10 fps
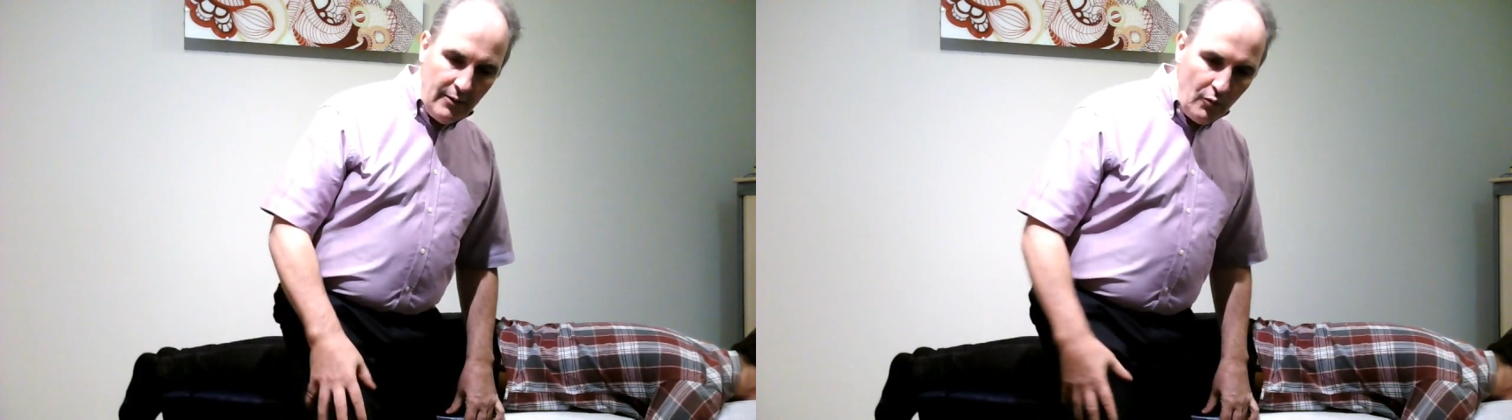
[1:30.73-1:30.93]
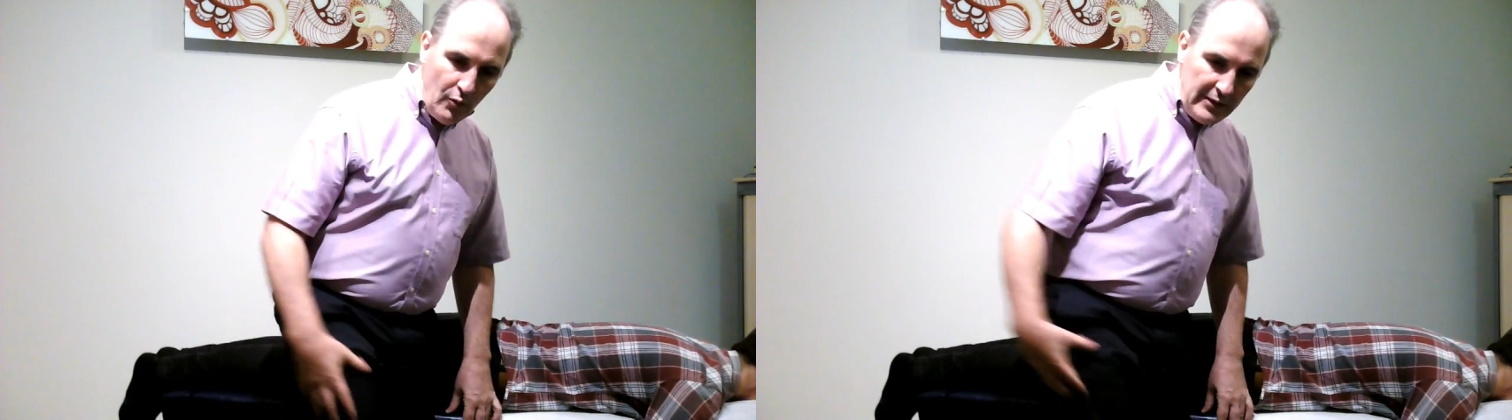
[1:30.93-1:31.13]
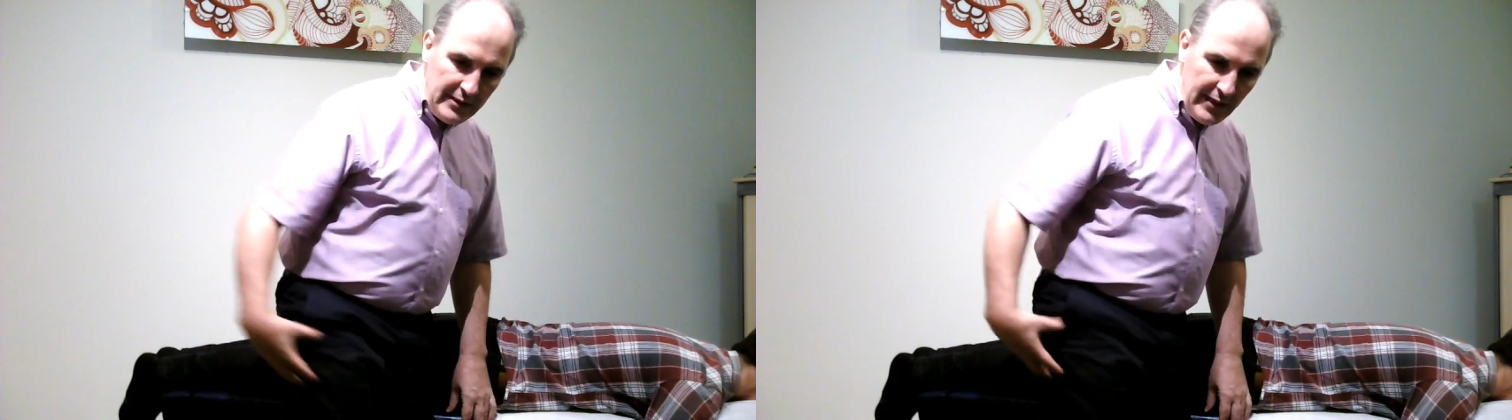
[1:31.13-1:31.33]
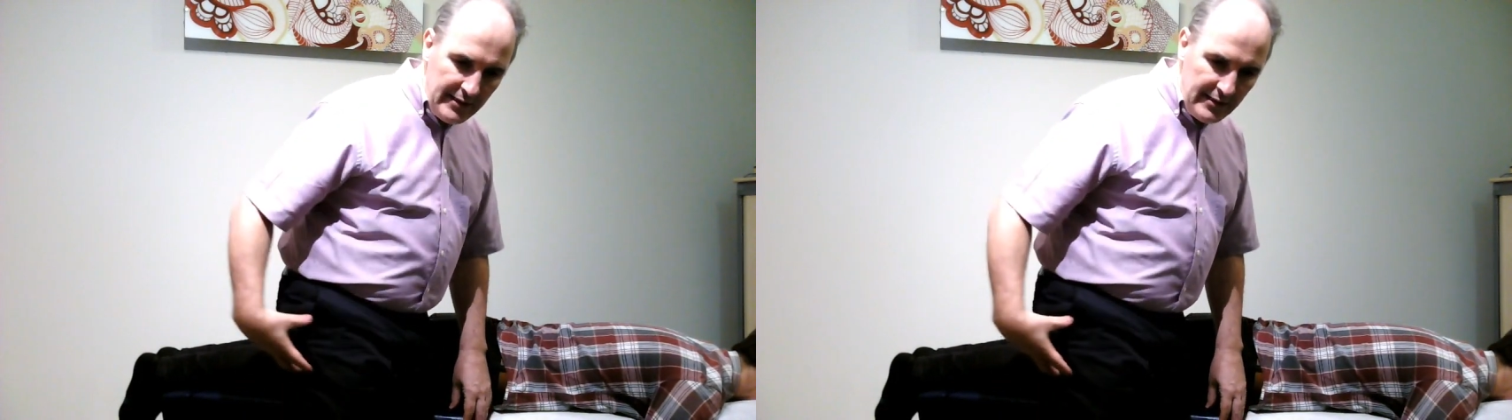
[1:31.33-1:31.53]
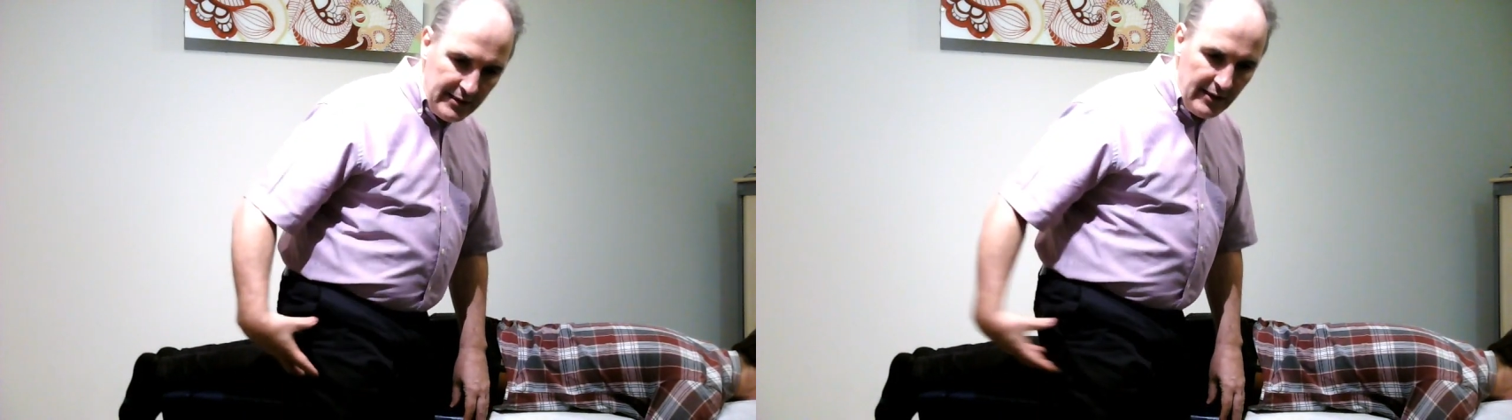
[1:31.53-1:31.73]
we're
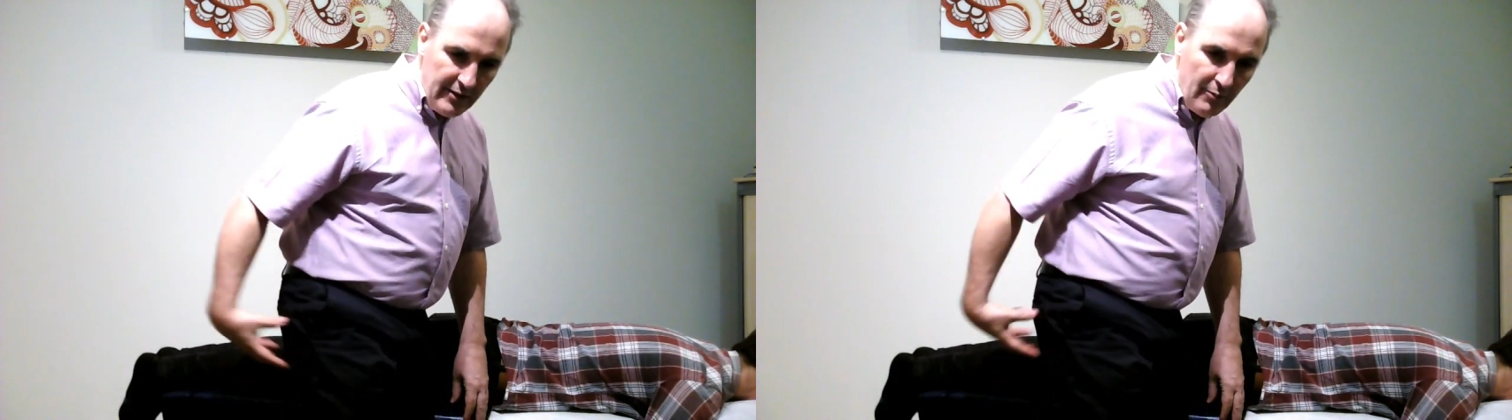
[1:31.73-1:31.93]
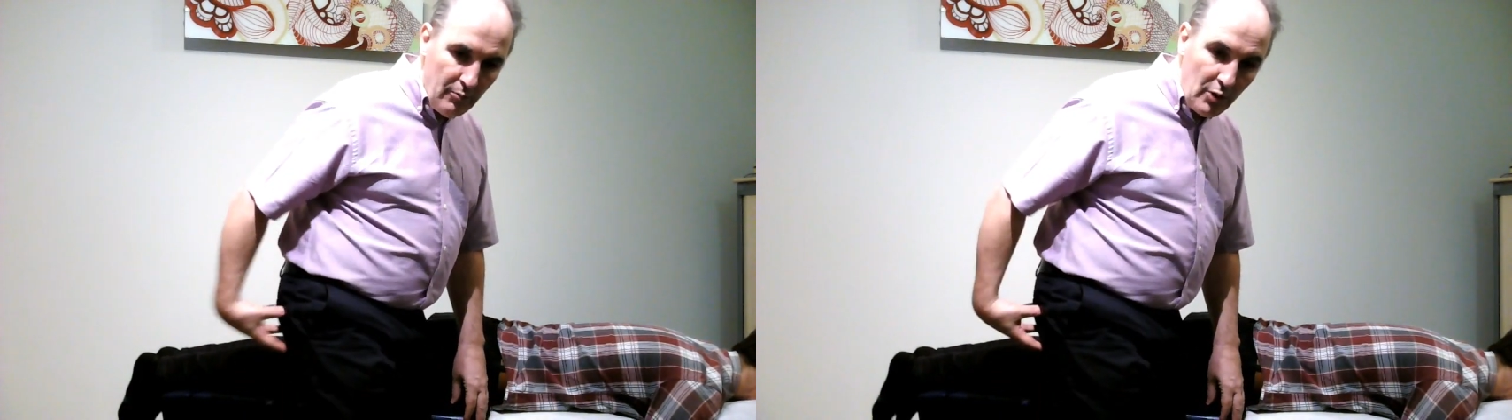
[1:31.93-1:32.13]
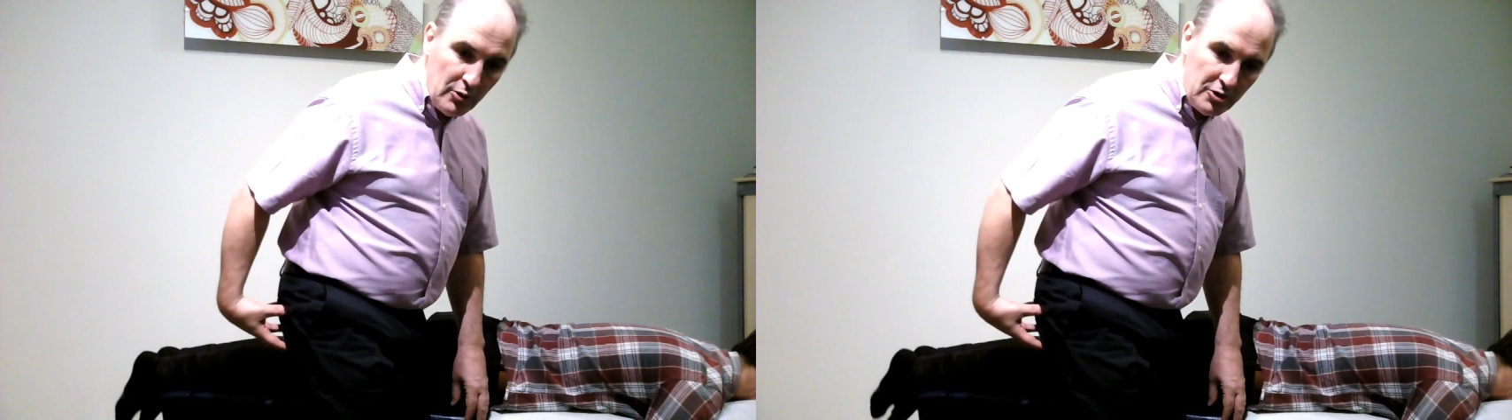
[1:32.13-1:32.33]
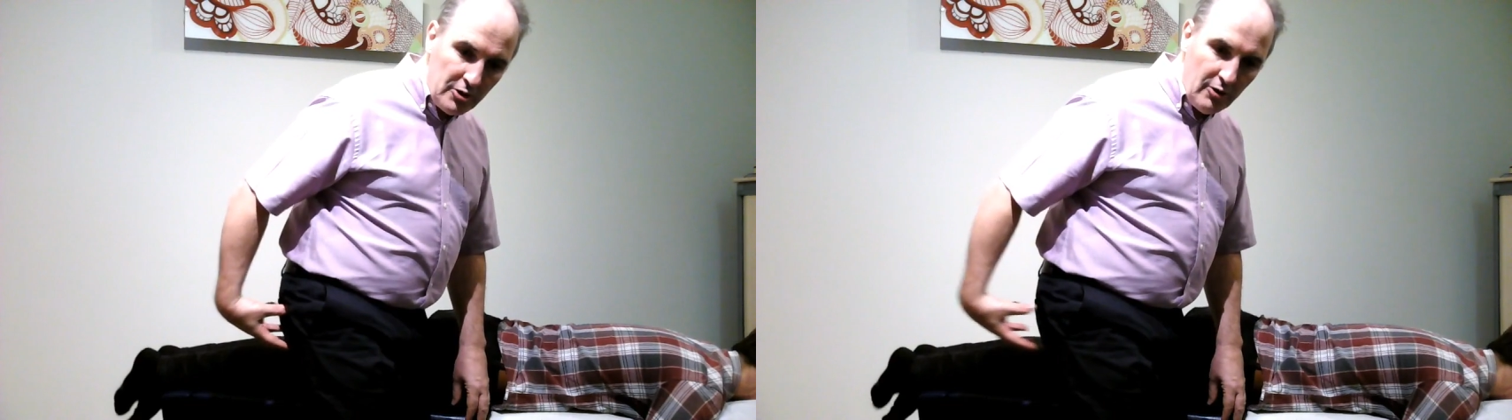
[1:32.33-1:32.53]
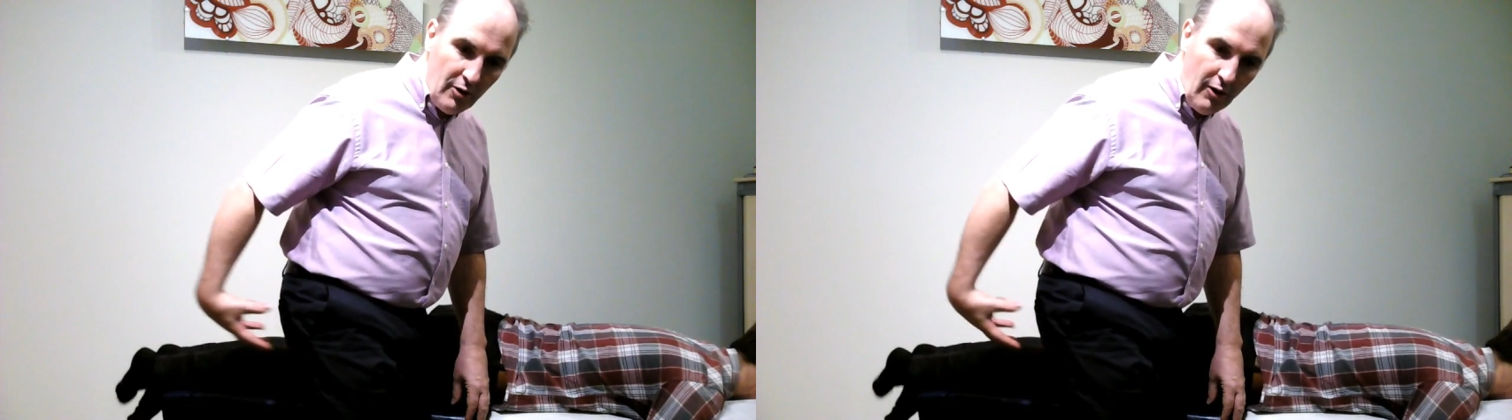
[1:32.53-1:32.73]
testing the
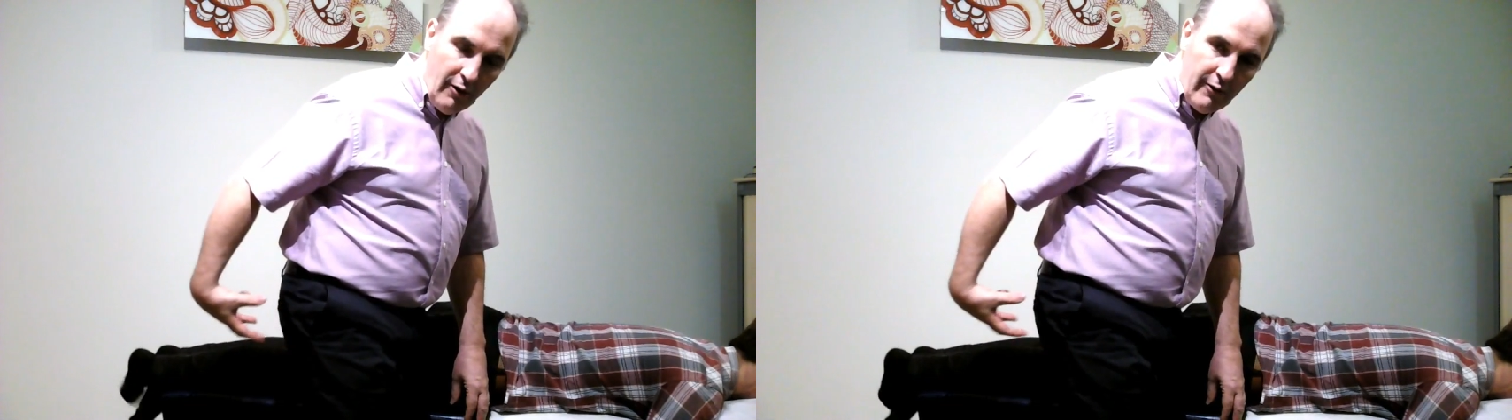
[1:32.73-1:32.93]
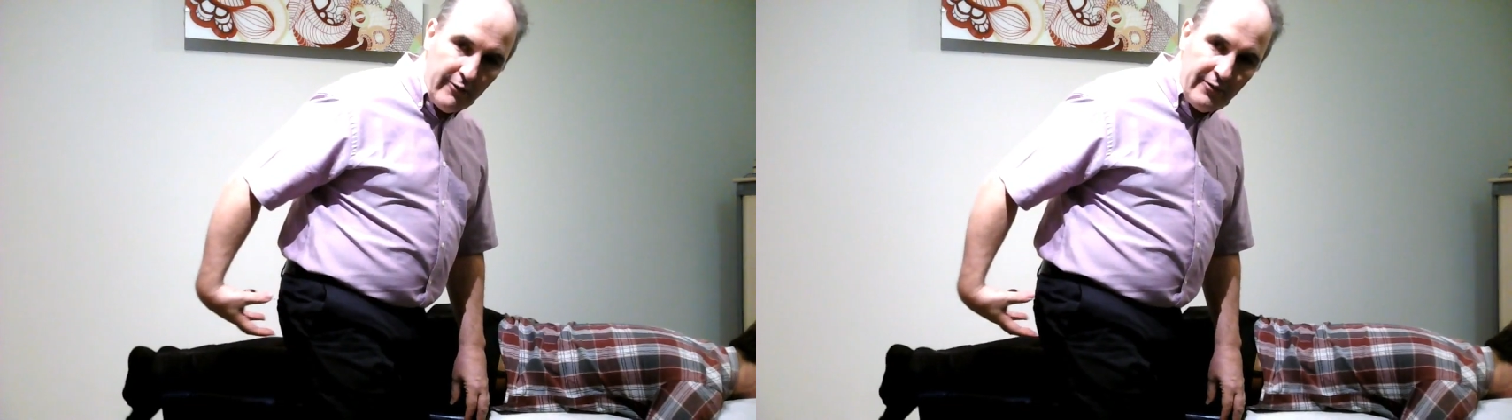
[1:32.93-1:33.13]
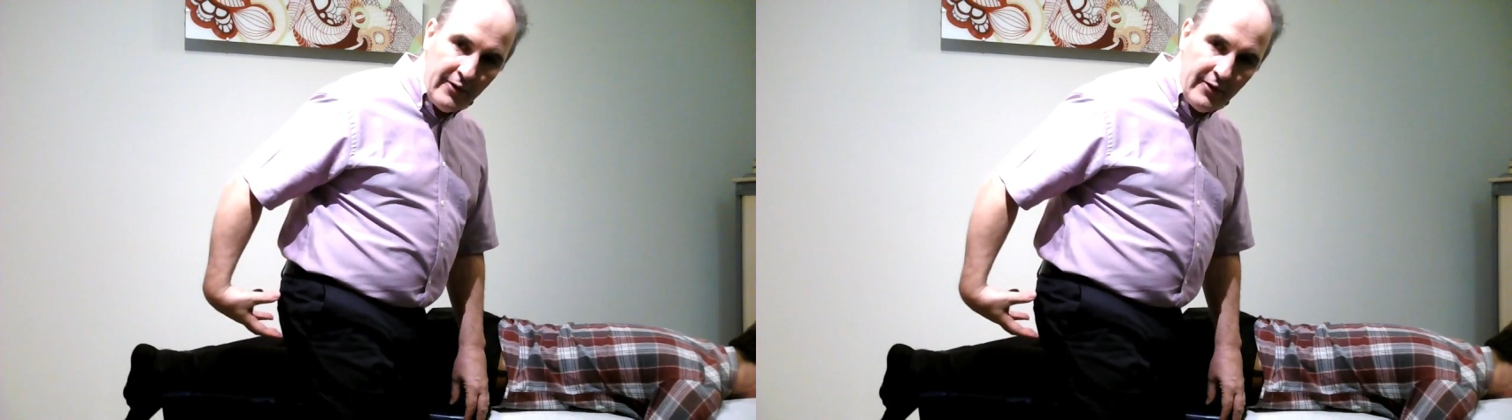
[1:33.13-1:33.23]
motion of